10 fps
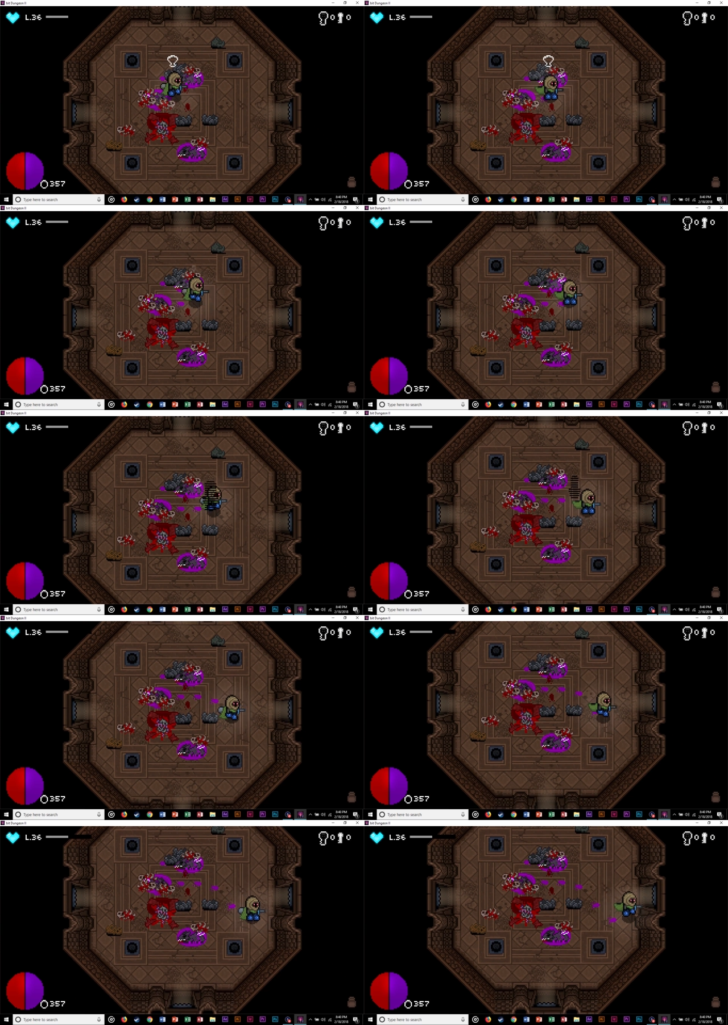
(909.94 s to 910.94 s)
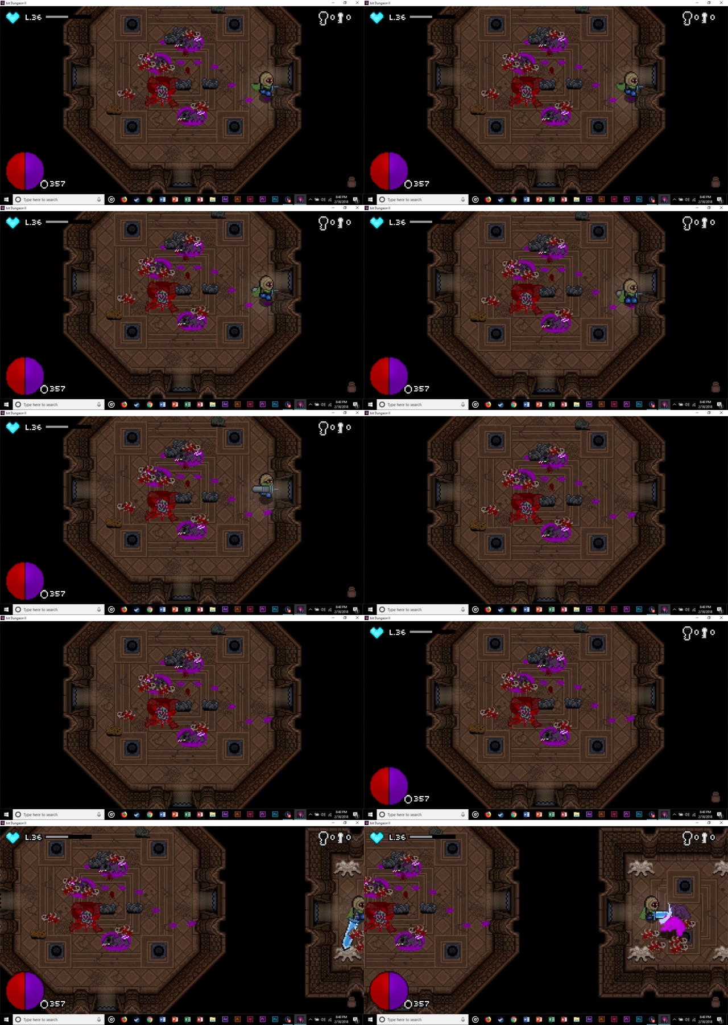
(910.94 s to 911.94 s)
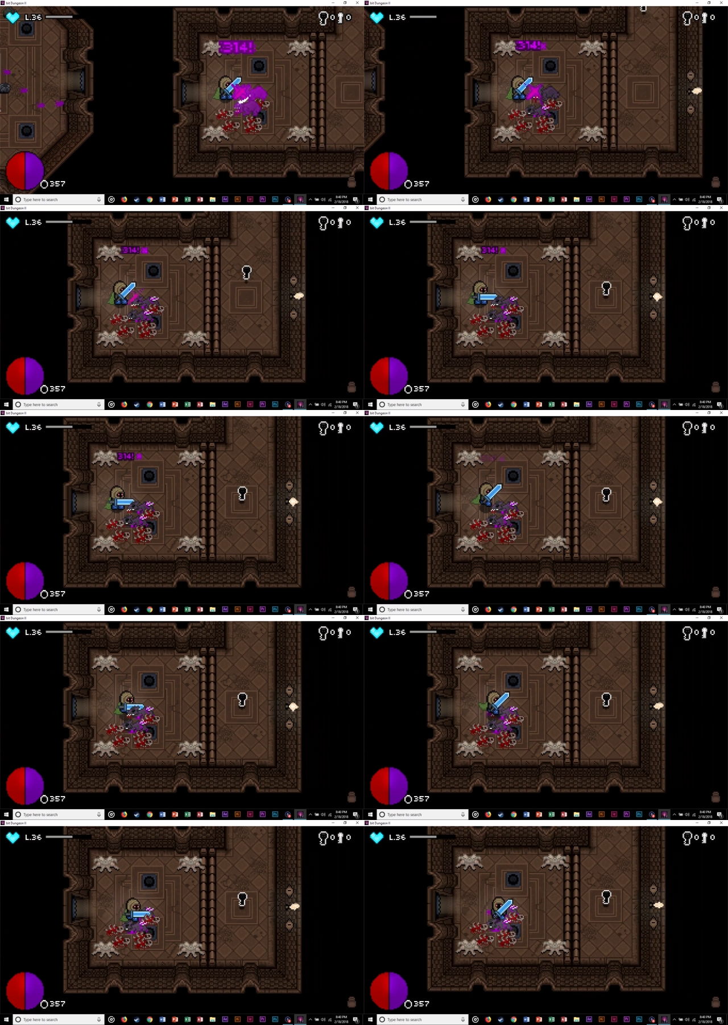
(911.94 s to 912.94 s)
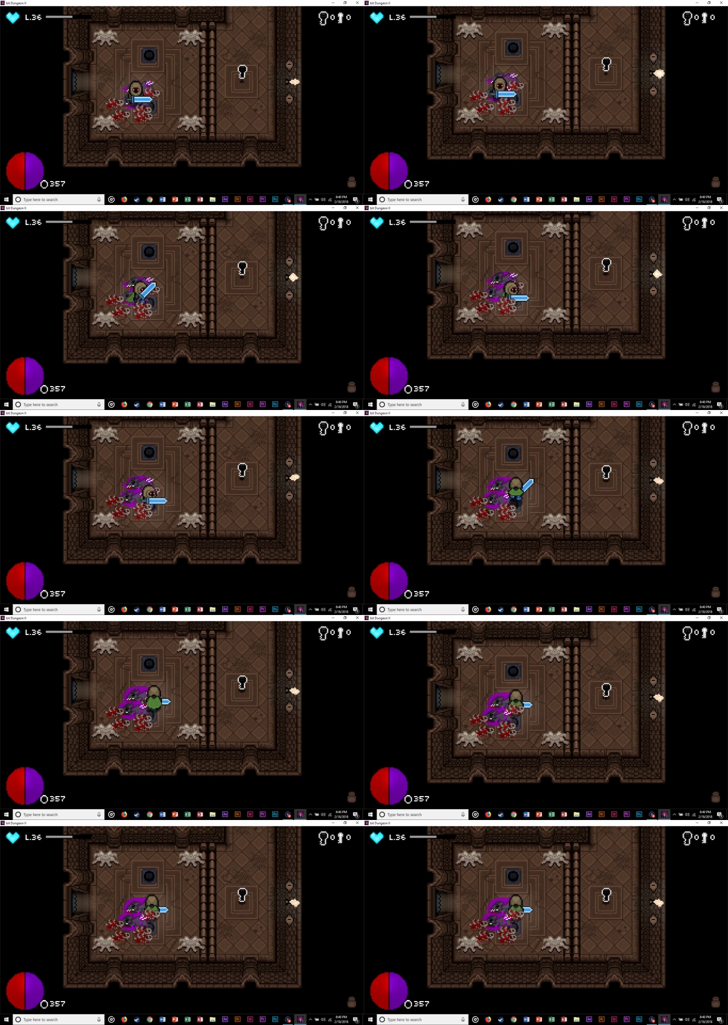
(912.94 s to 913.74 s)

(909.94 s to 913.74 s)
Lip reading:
Nobody's mouth can be seen.